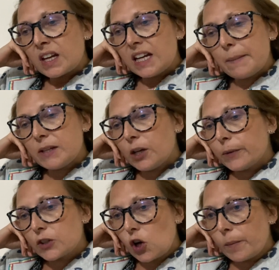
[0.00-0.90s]
Let me know in
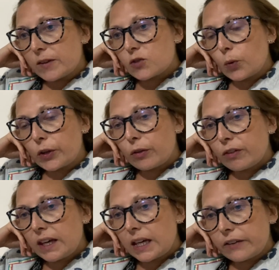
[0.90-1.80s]
the comments what you
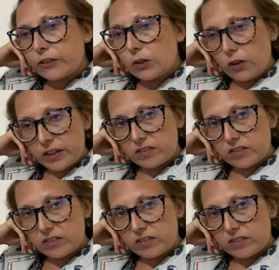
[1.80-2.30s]
think, if you like